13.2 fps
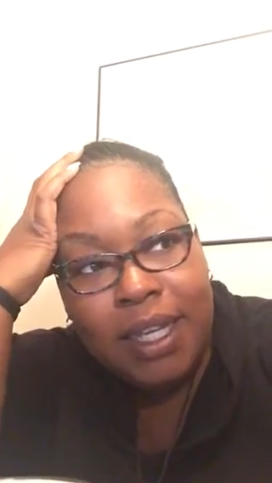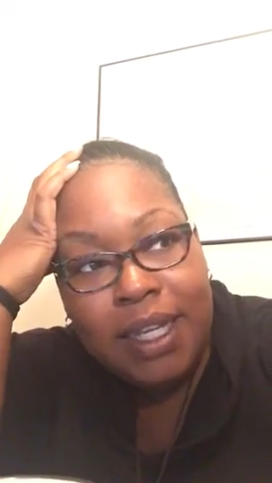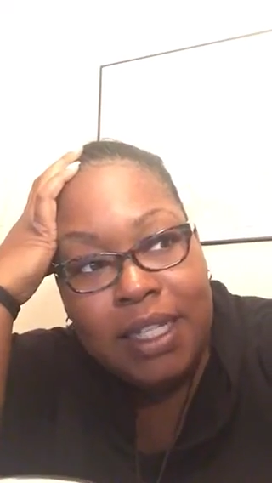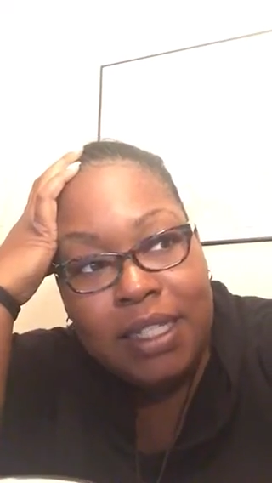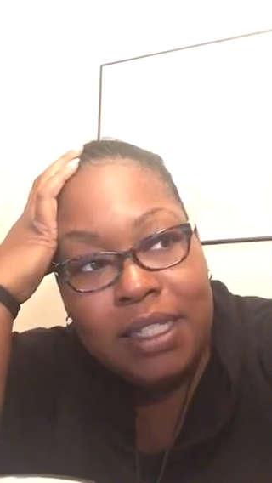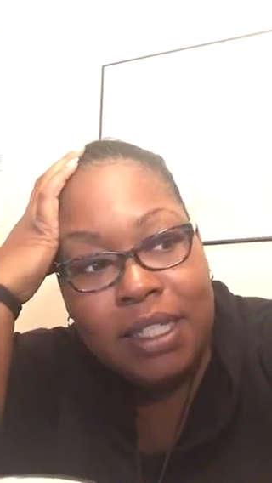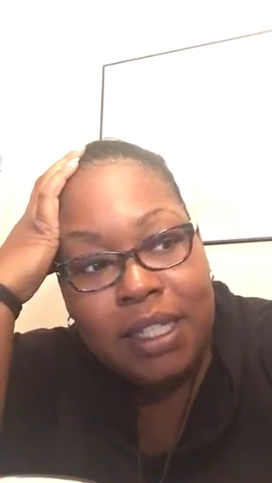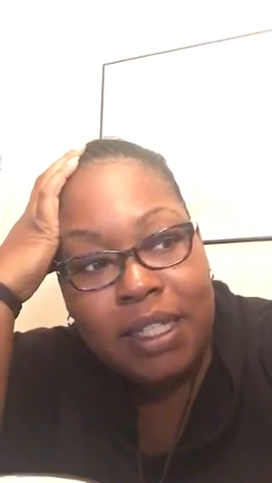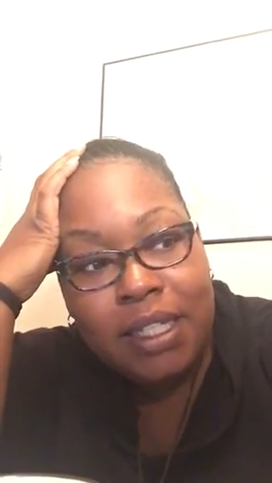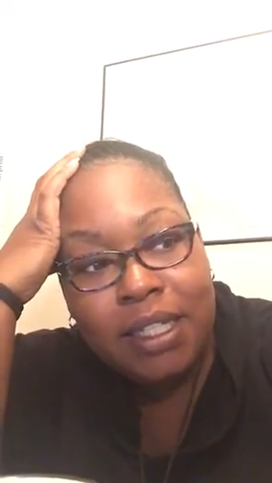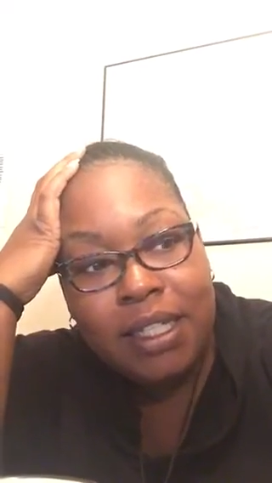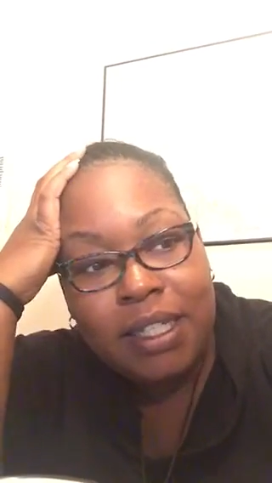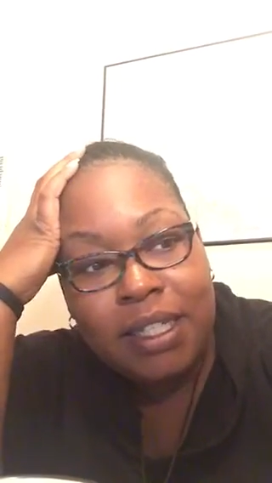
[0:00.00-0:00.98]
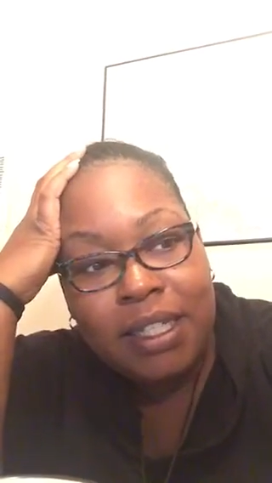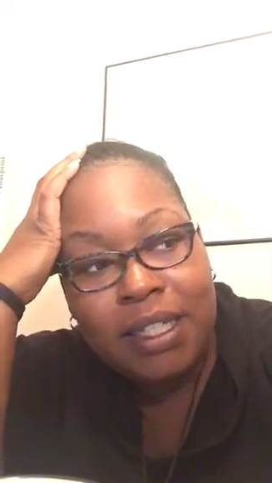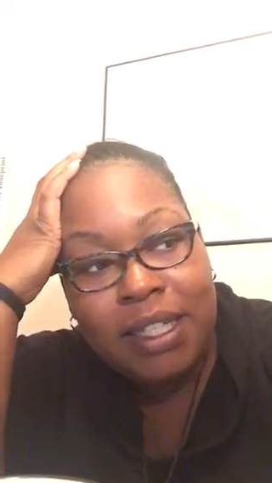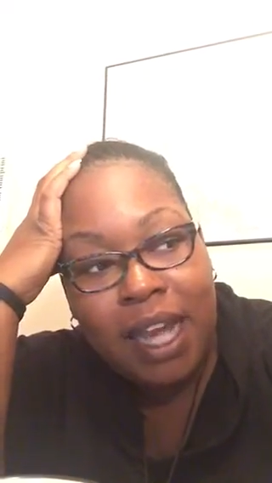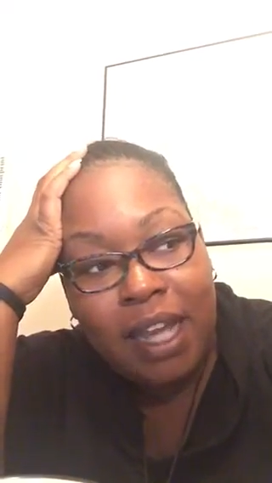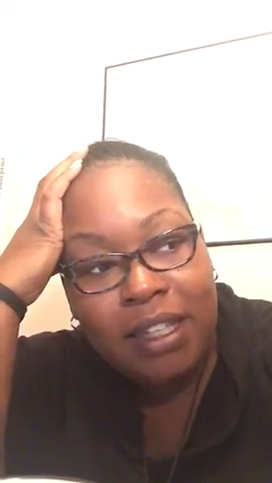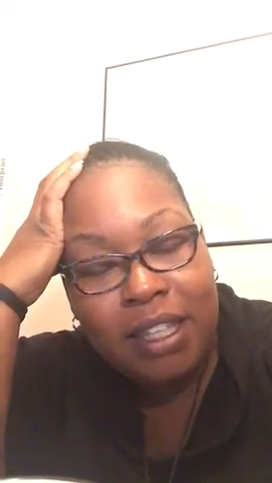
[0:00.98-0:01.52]
And
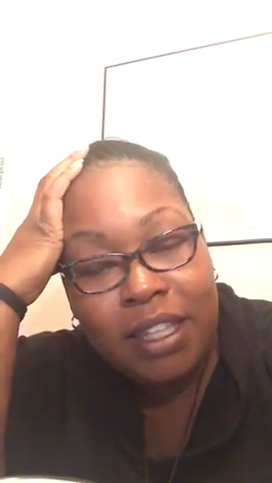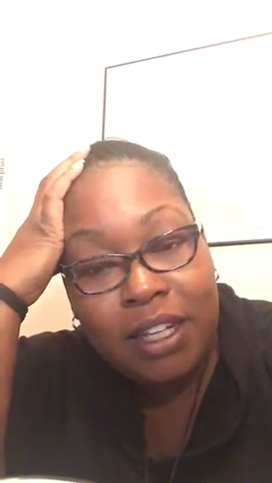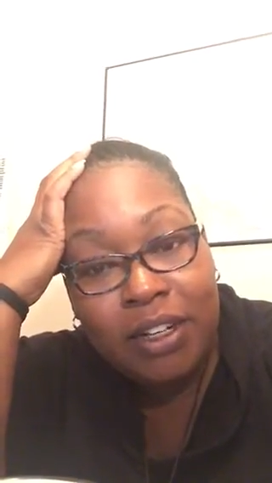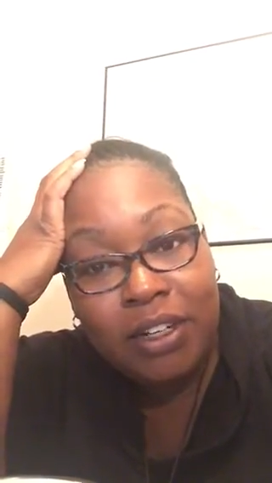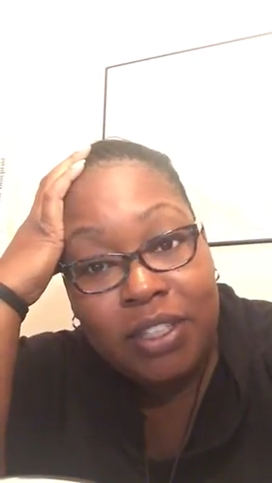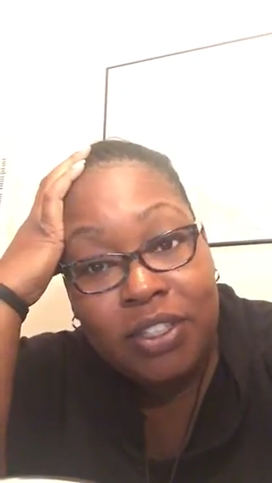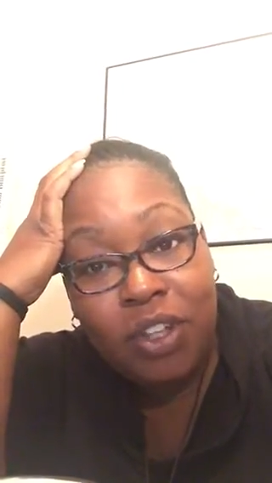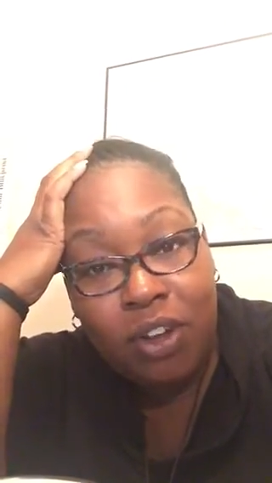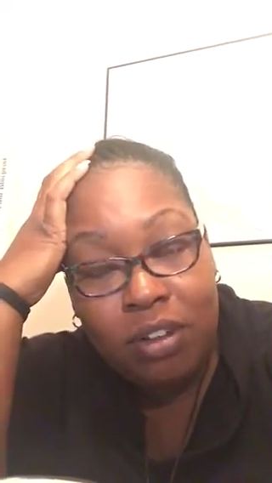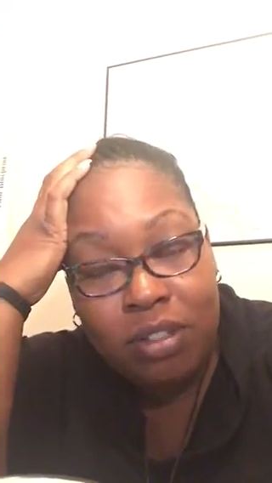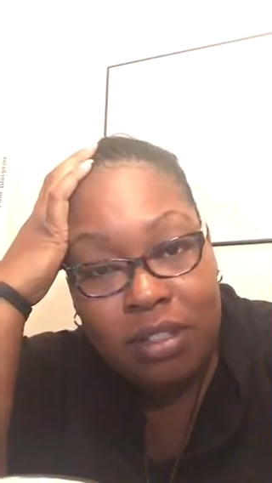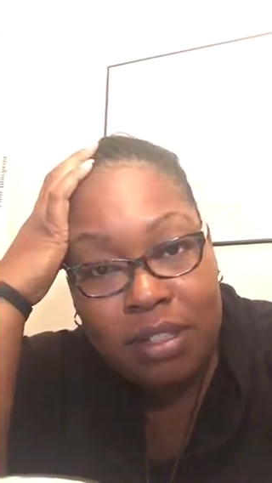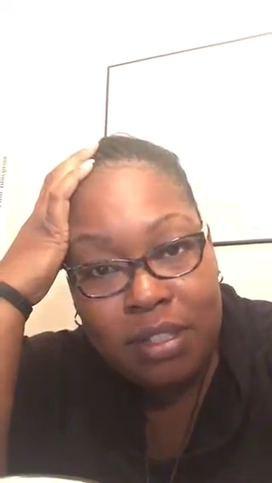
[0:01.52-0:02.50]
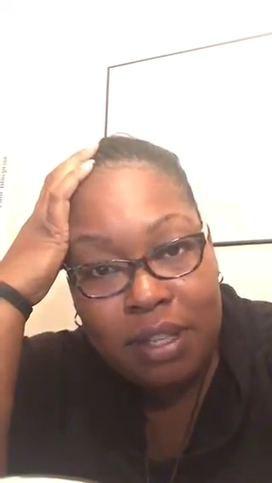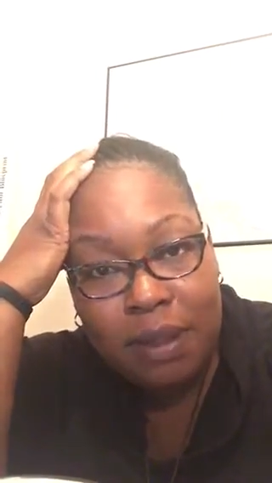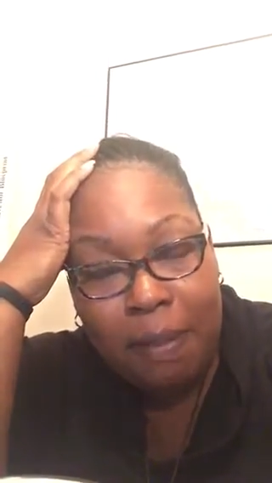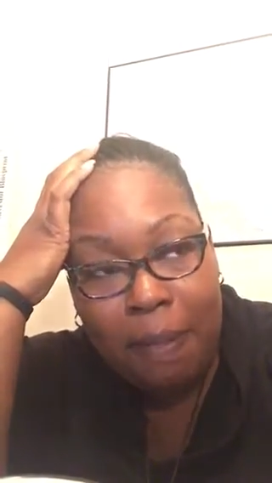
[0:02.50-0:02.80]
now that they're adults,